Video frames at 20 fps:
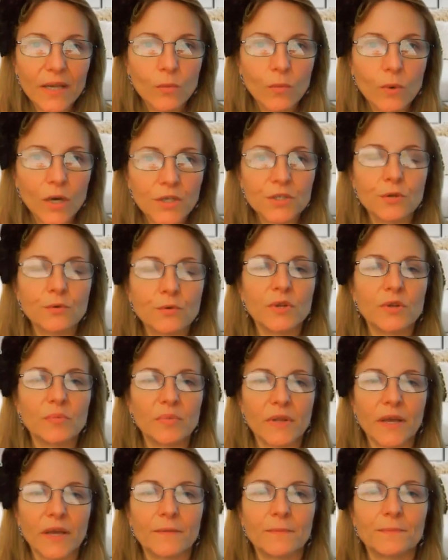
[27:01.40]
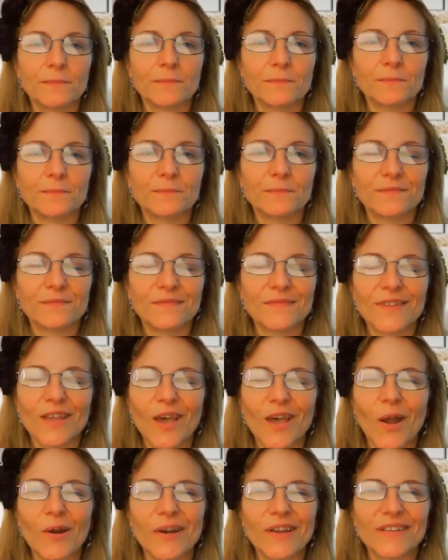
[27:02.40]
and watch the replay.
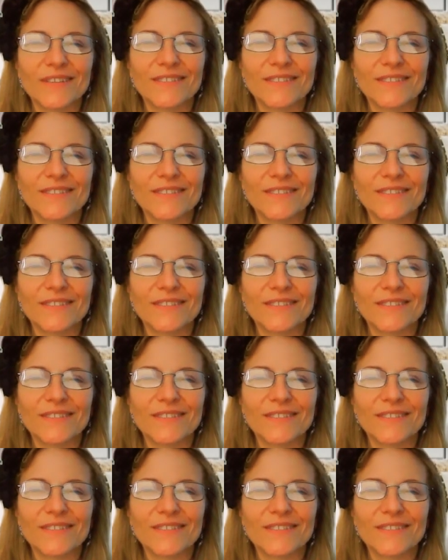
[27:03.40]
All right.